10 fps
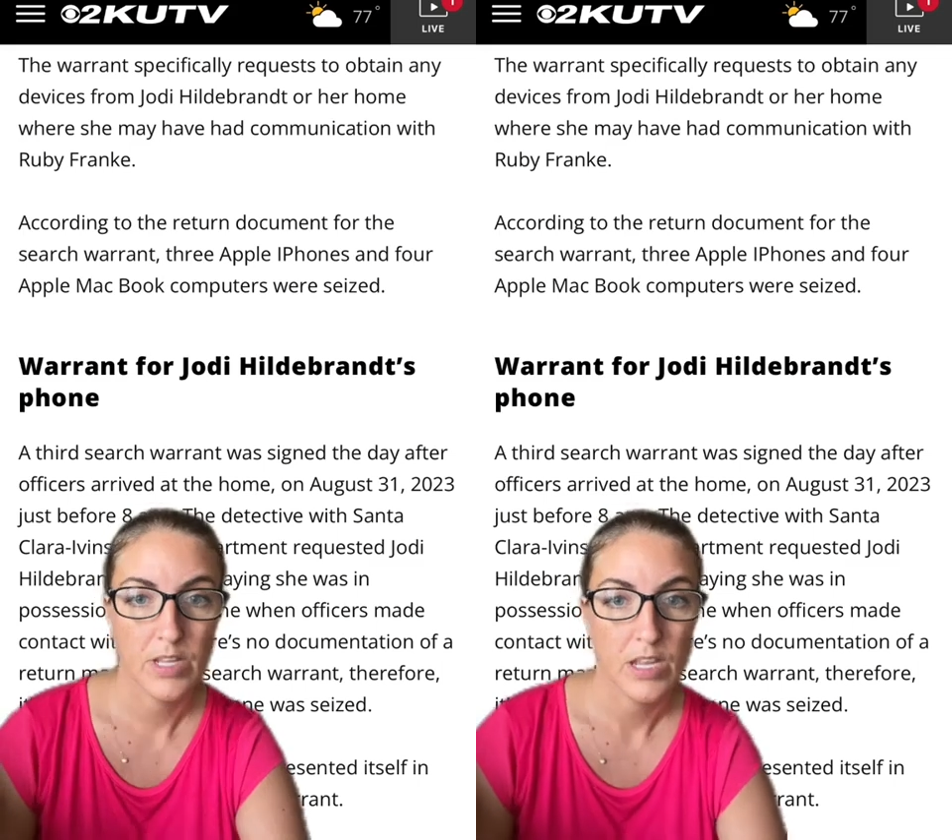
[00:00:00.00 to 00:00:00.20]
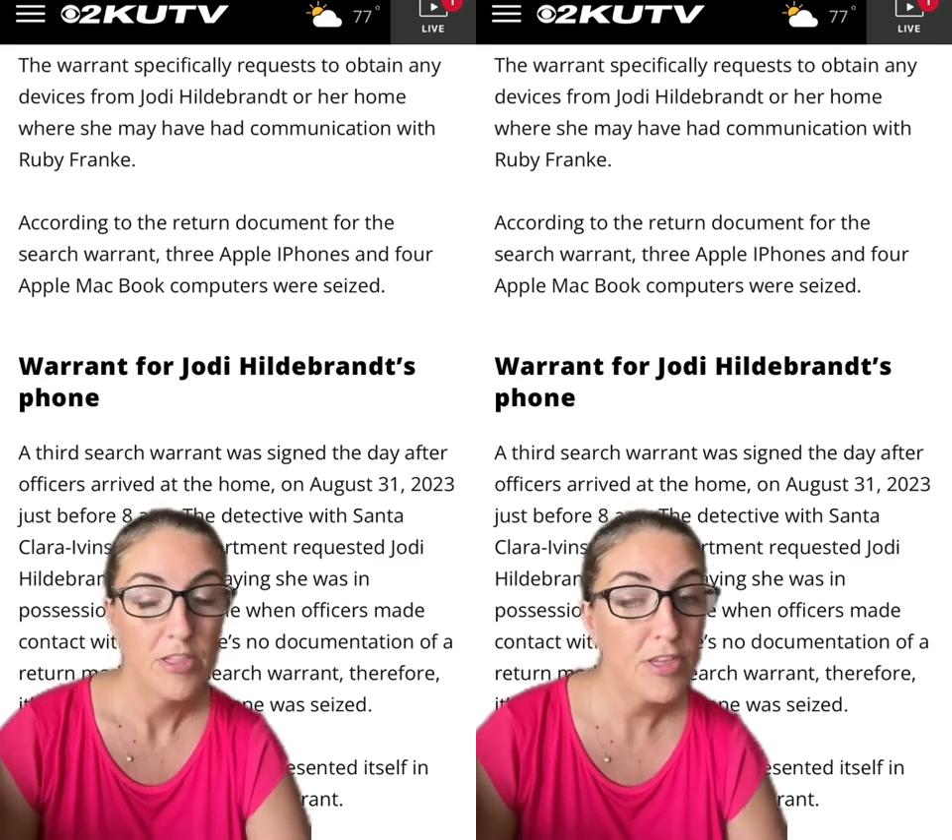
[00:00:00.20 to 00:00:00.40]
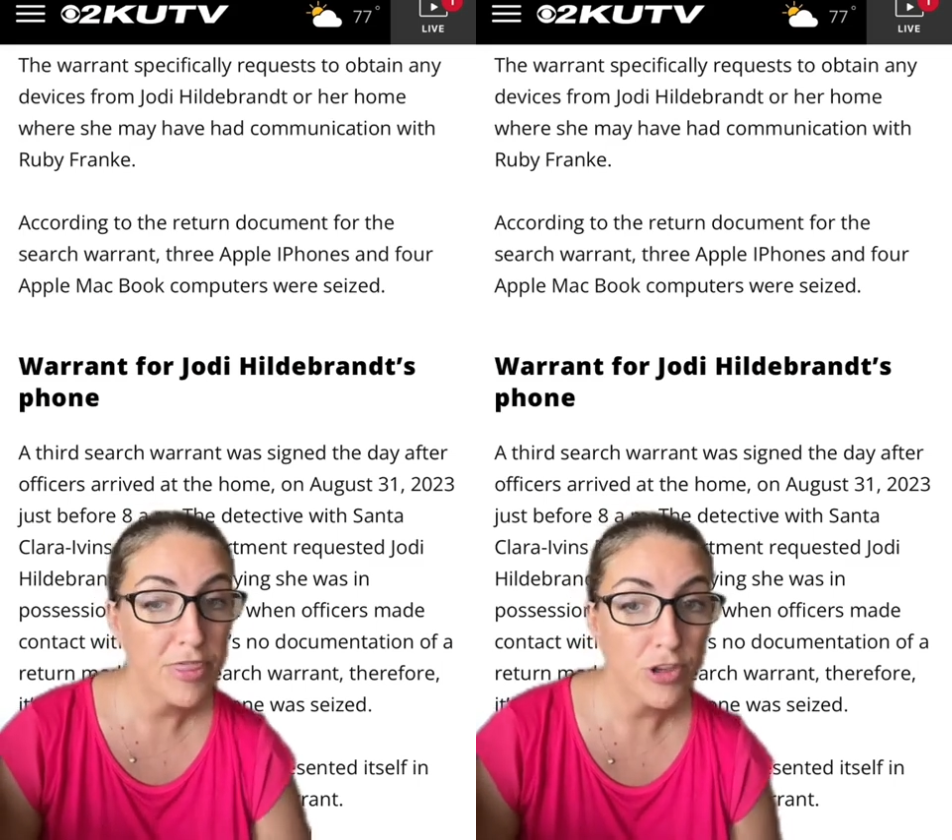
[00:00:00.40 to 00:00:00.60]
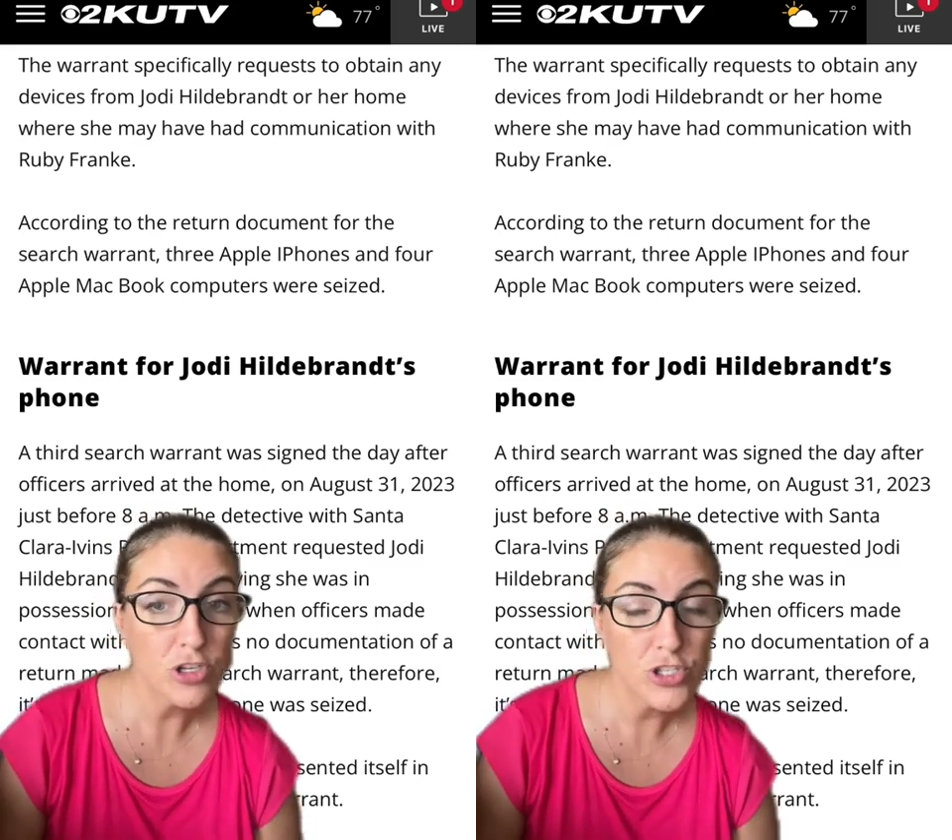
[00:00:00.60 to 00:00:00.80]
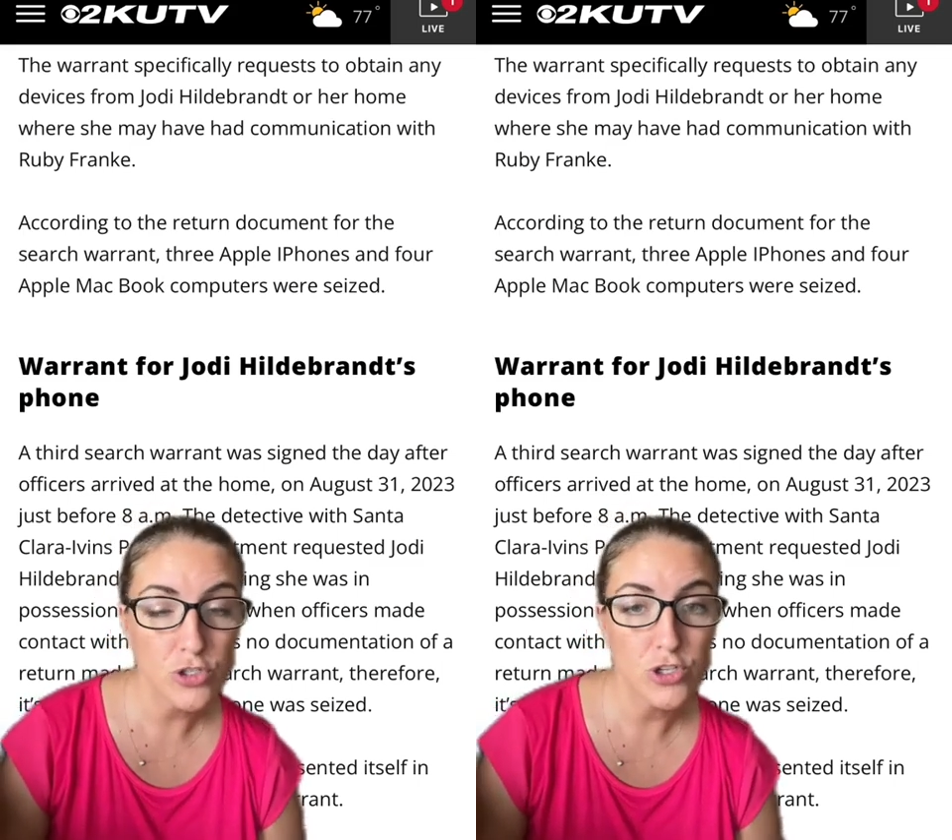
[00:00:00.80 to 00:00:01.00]
The third
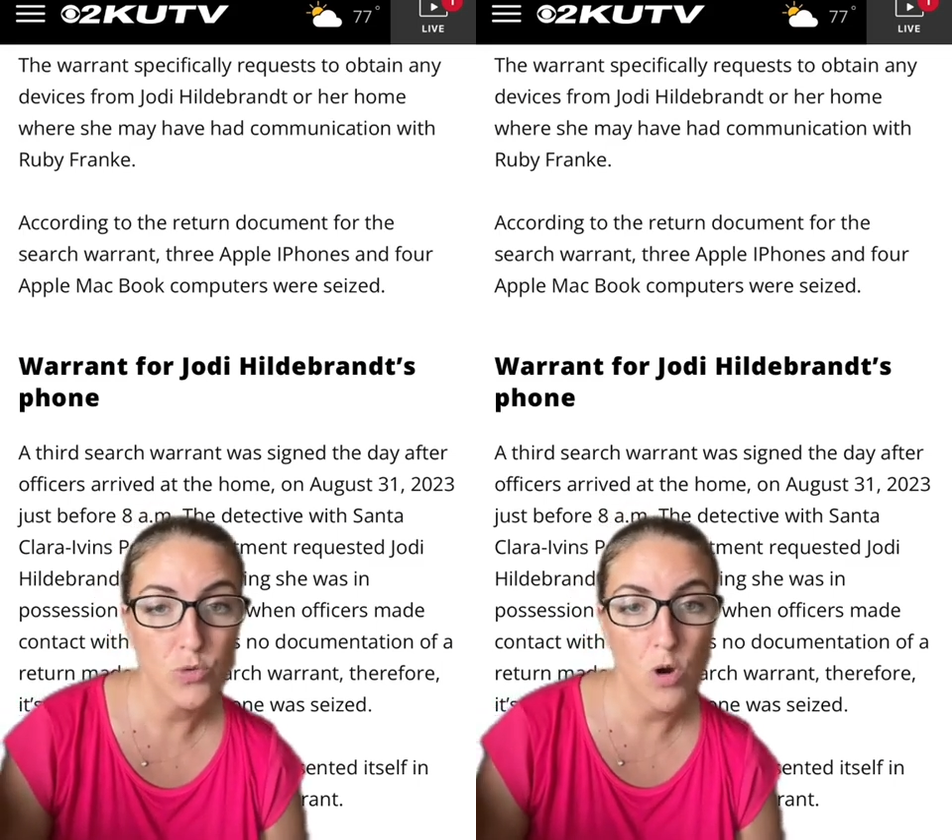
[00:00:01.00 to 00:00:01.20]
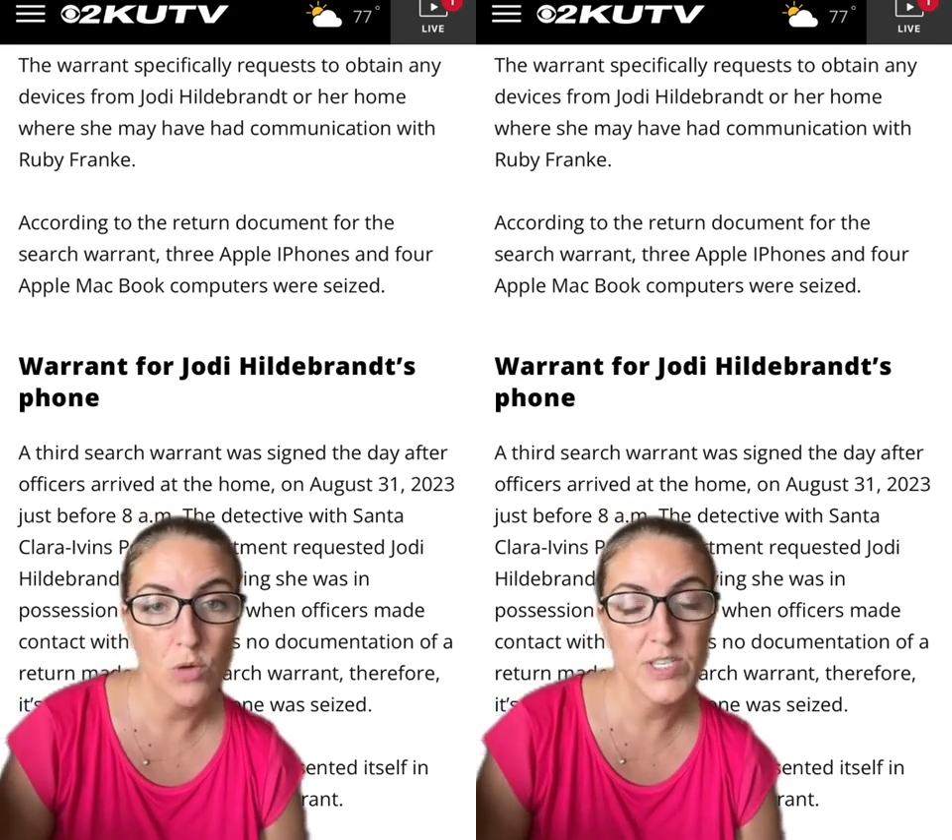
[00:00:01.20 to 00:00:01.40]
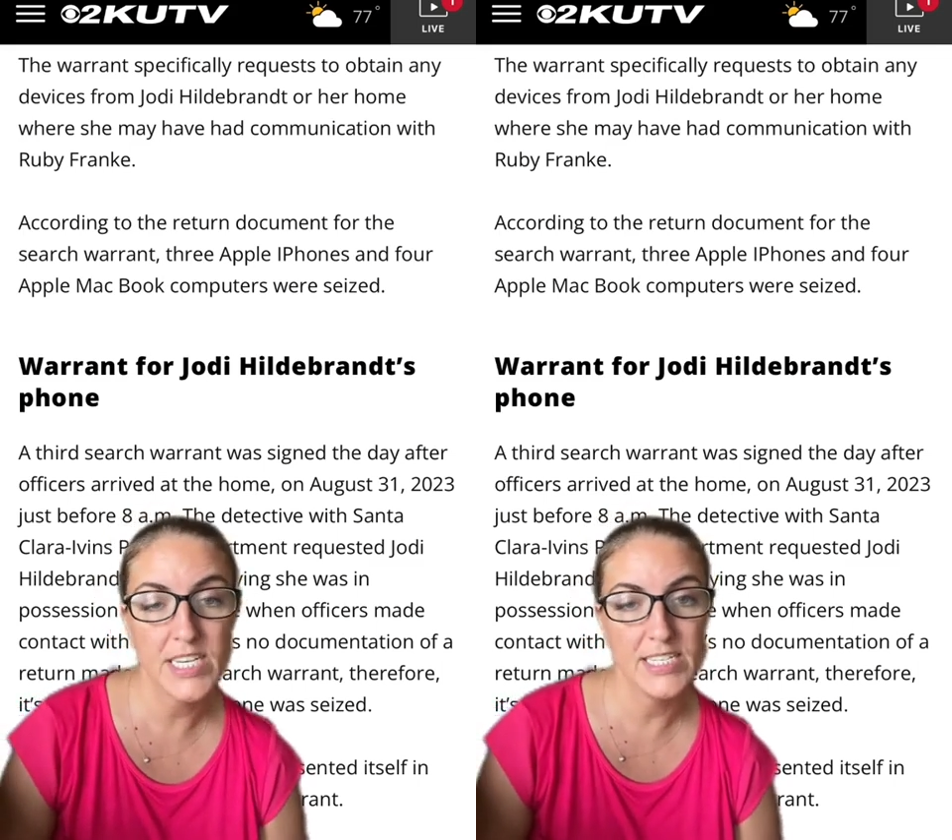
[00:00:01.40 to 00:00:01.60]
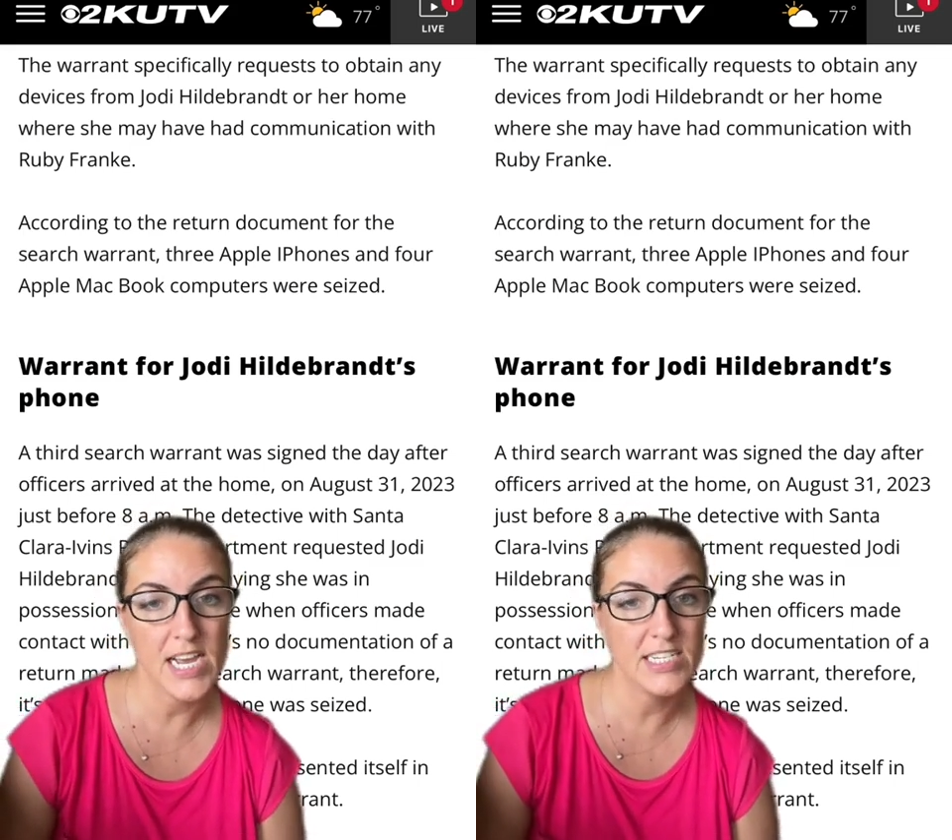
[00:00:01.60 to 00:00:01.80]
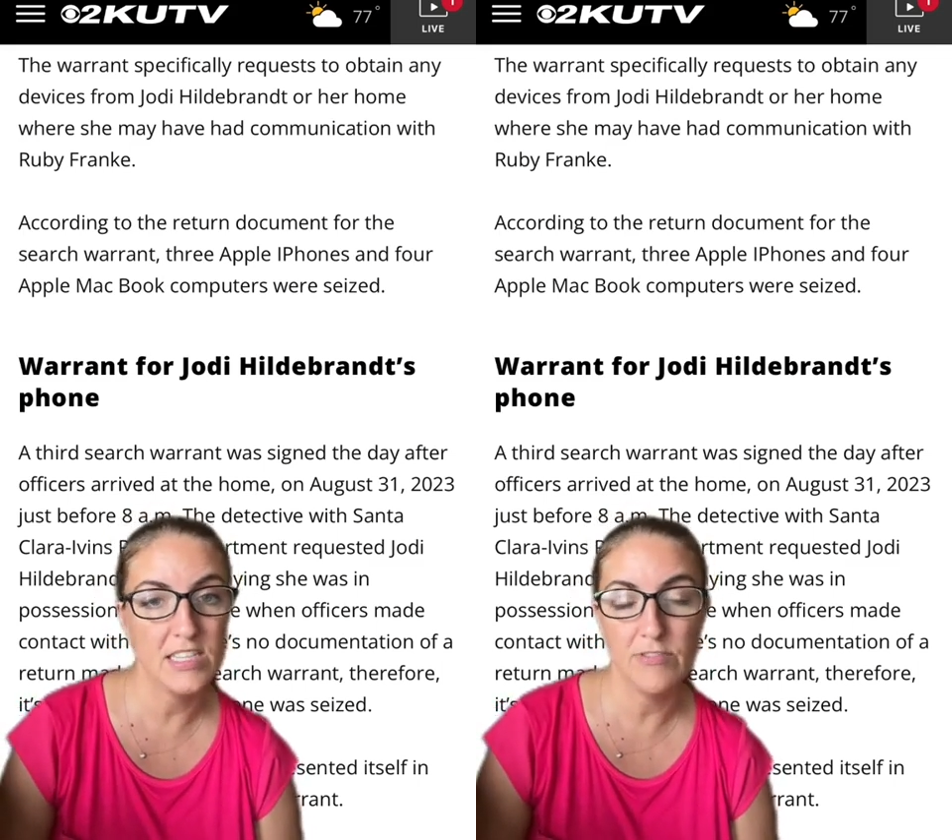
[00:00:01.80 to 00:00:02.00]
search warrant was conducted
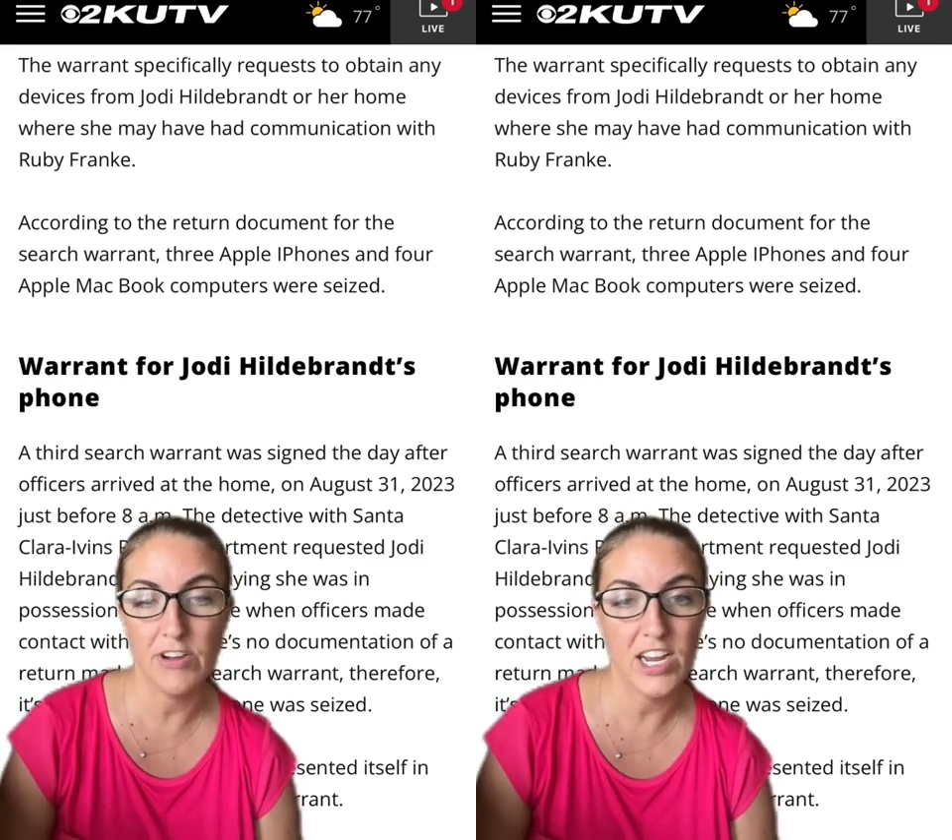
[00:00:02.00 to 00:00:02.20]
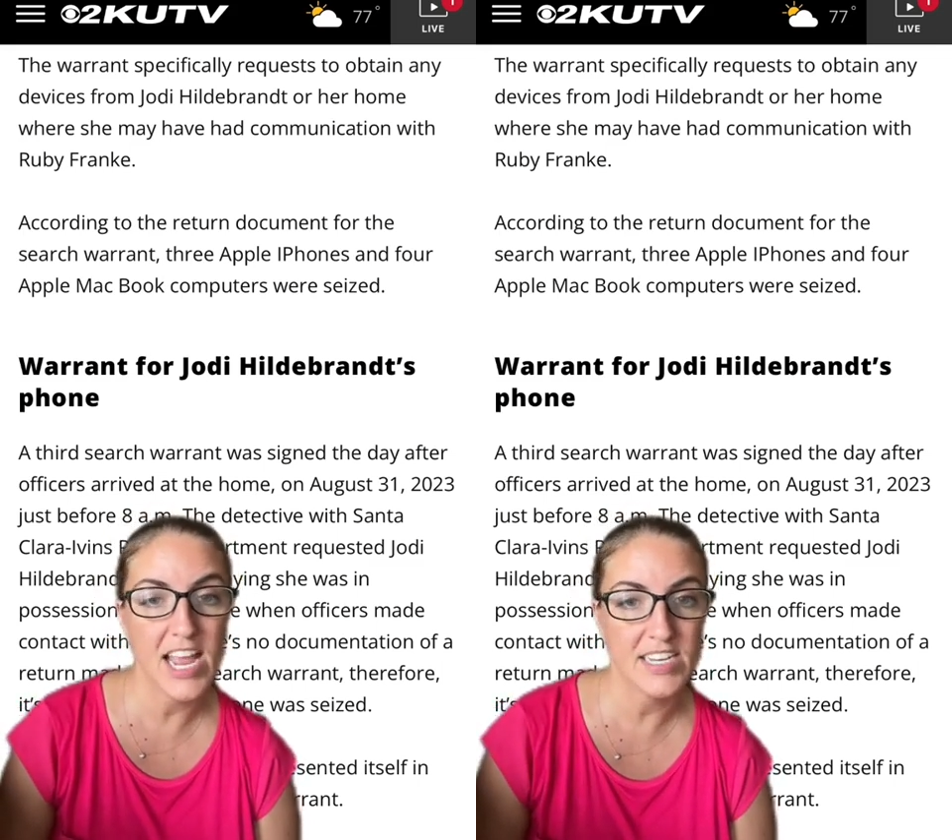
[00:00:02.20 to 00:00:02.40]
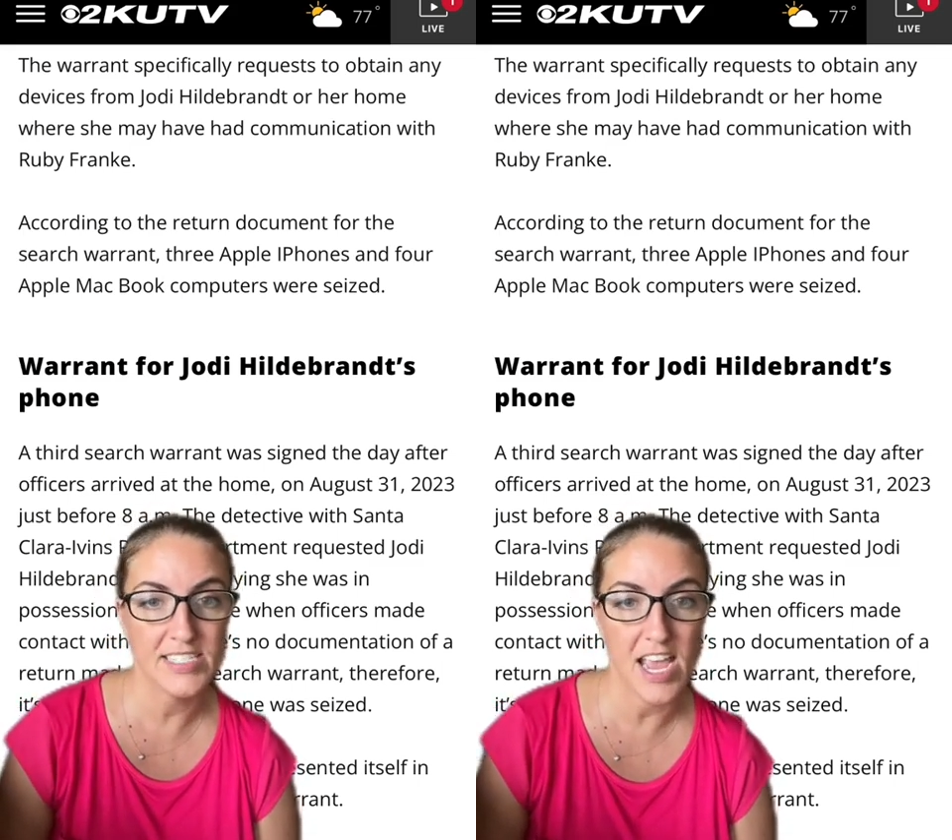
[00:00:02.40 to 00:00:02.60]
the very next day,